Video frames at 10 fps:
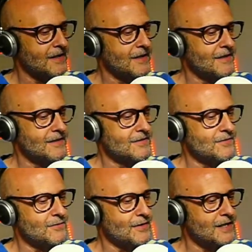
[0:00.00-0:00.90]
and then
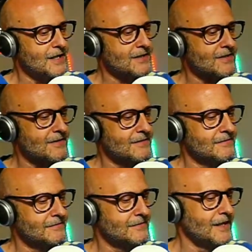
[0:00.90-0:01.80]
do that,
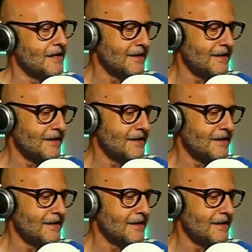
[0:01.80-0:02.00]
and